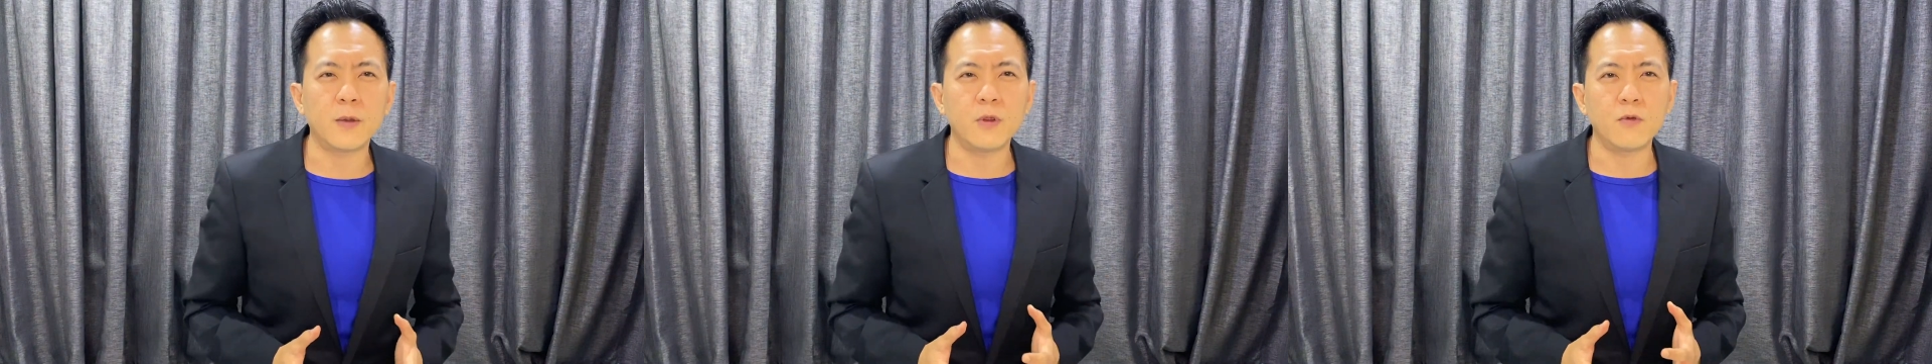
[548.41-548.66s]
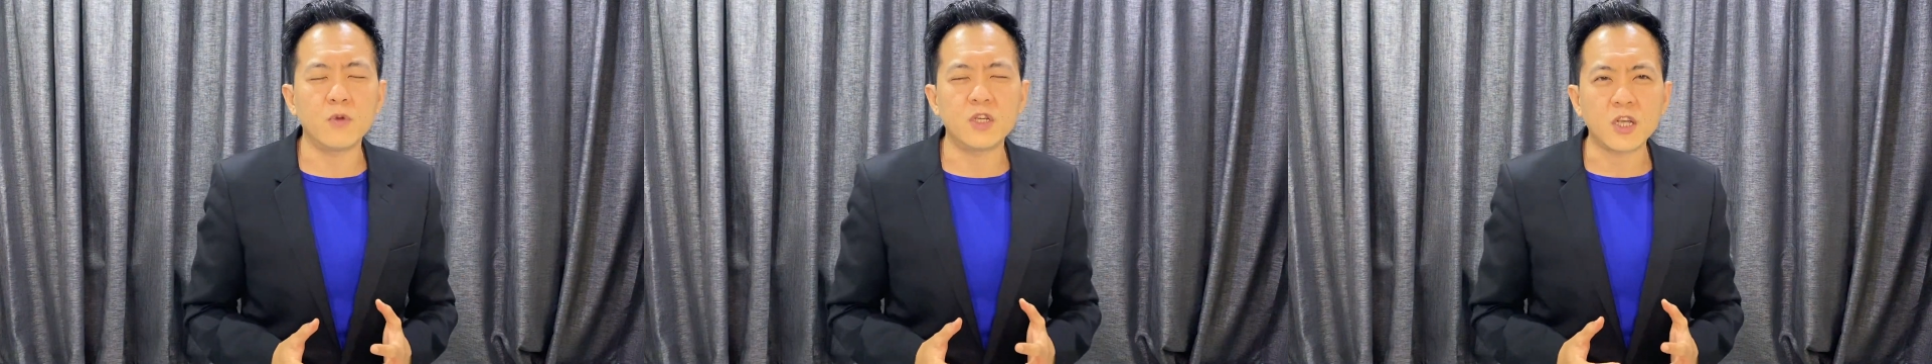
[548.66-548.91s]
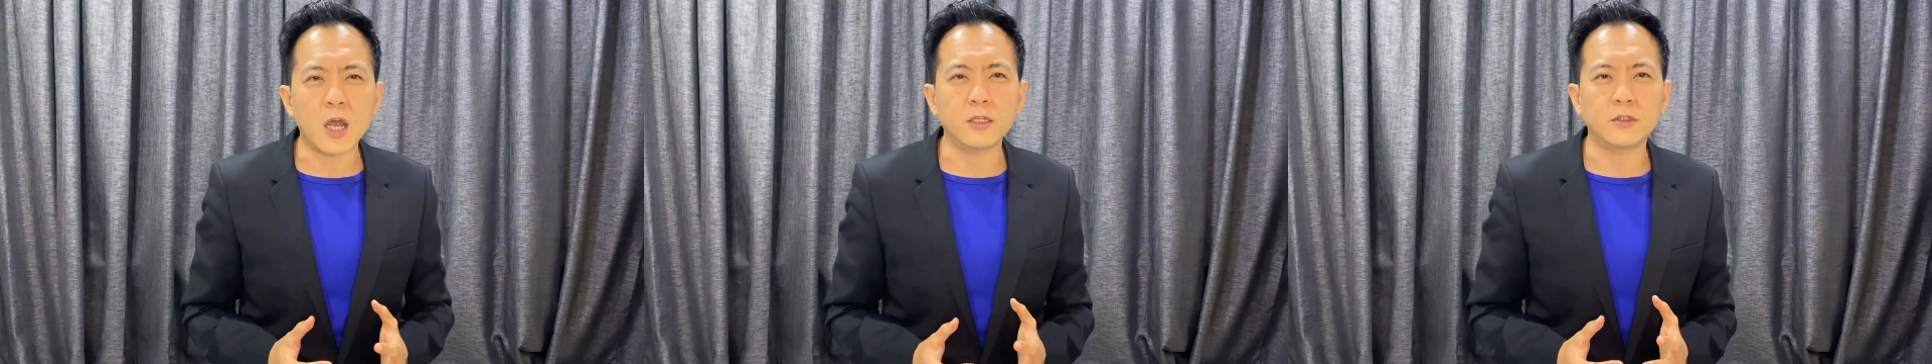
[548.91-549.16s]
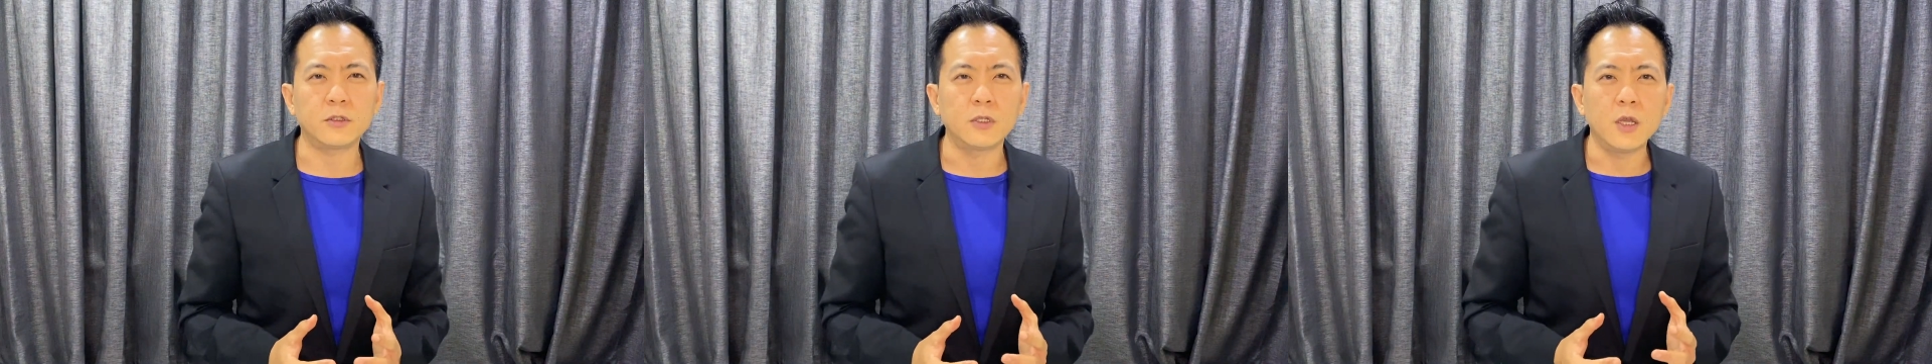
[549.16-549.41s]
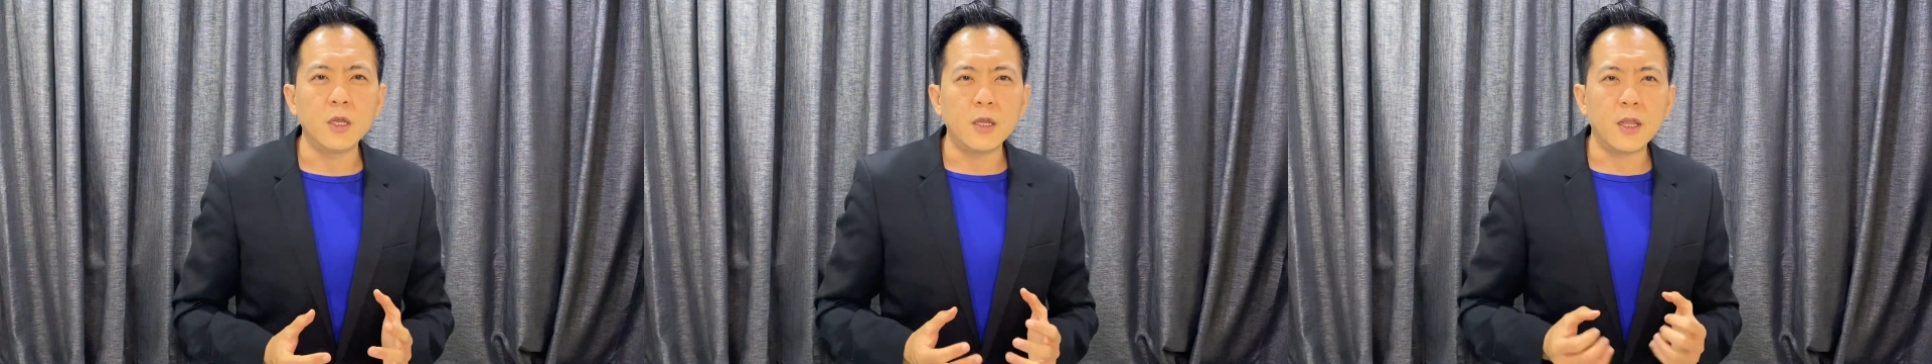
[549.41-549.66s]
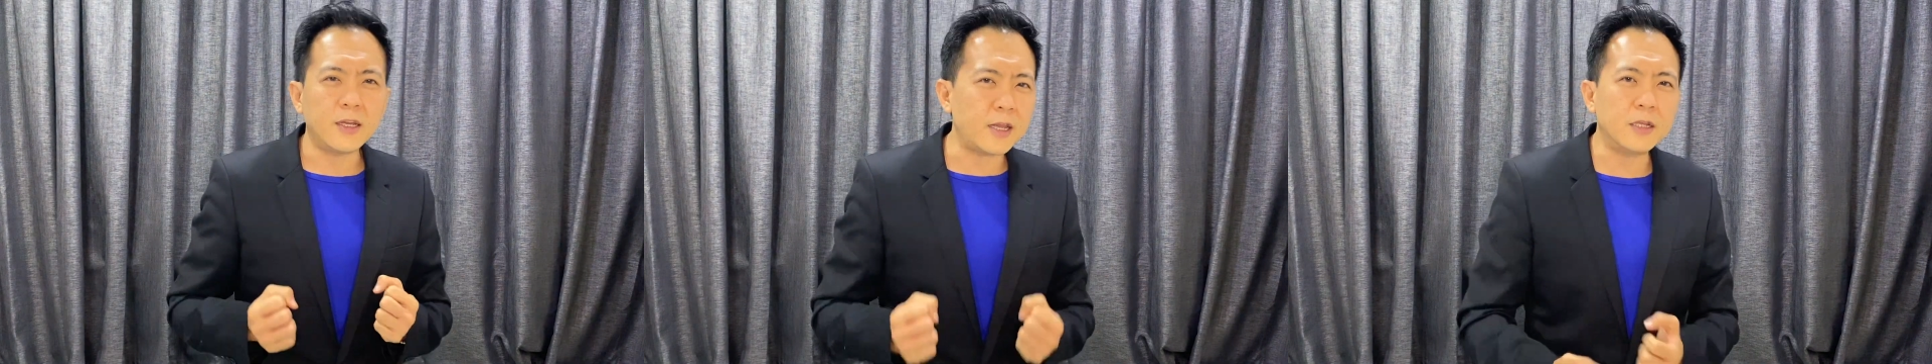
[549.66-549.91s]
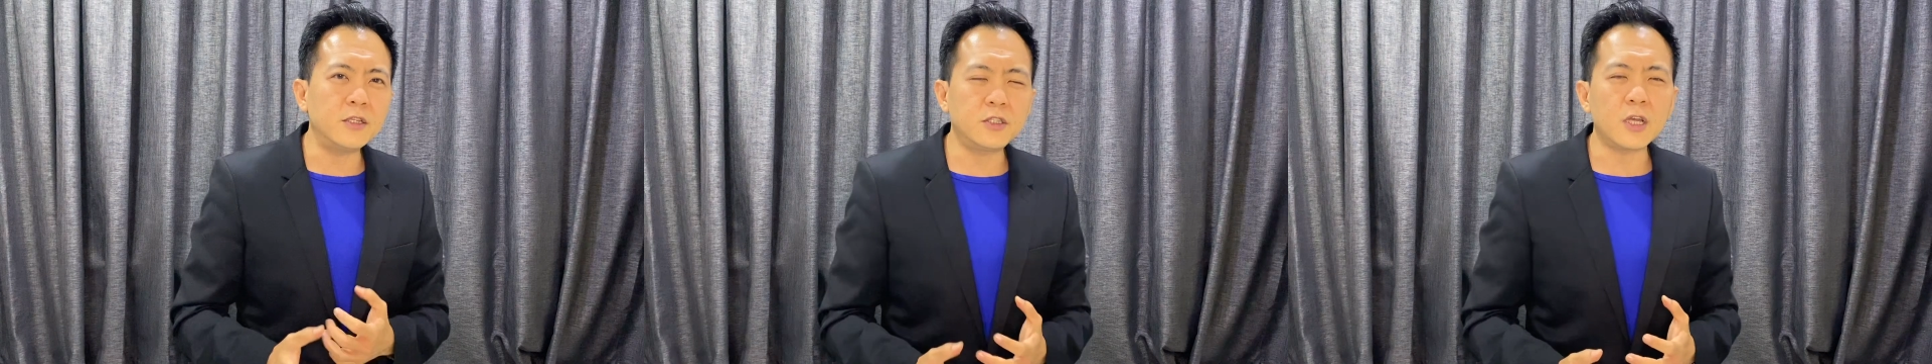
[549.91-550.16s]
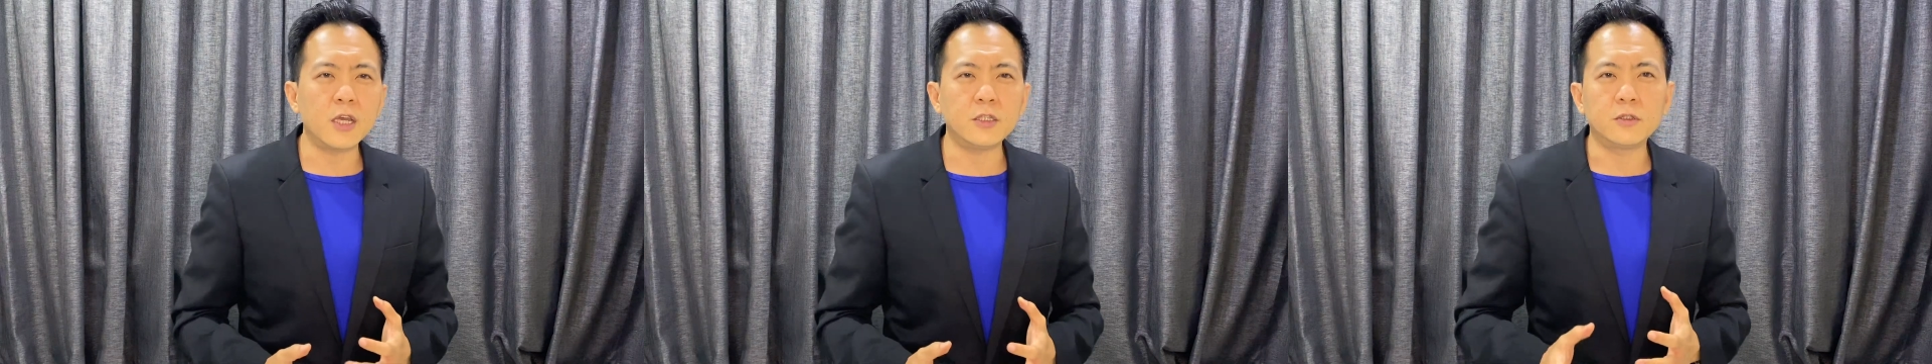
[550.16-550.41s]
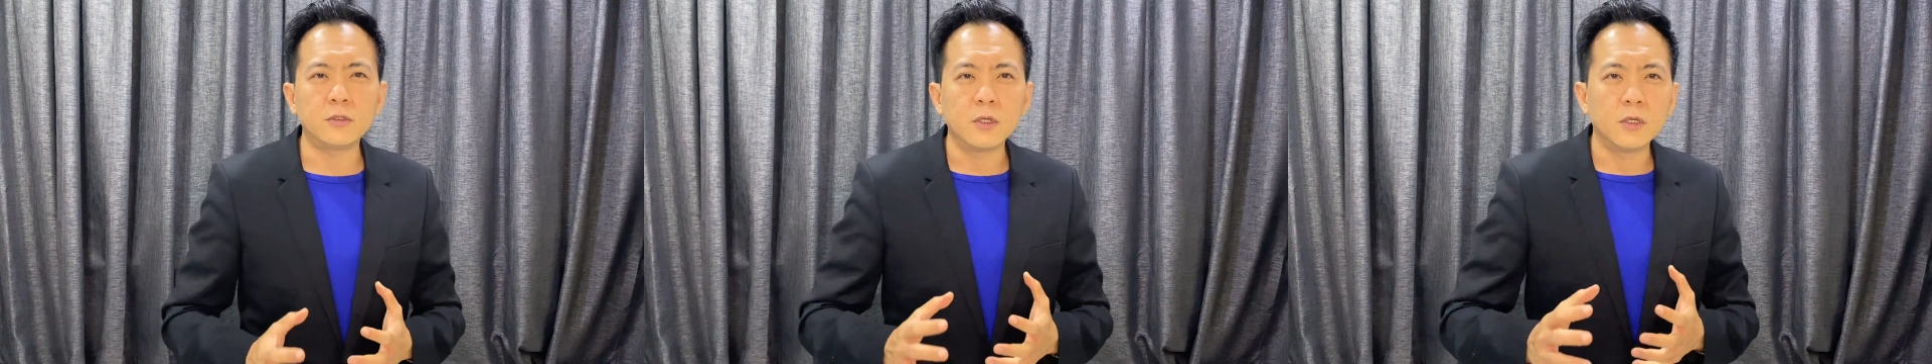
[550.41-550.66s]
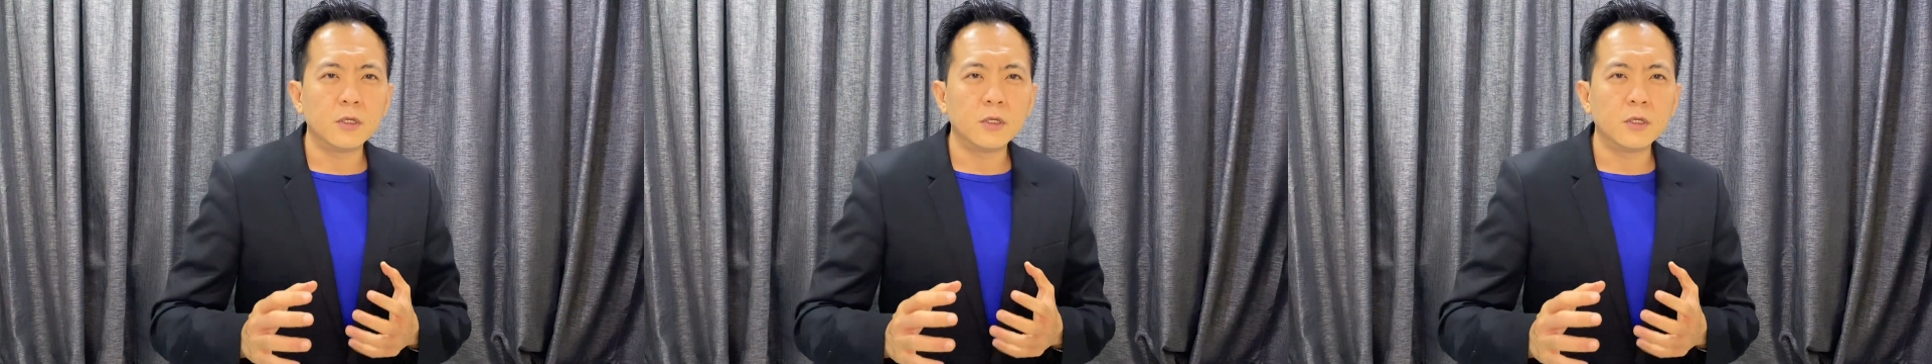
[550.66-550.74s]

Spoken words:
and recharged and energized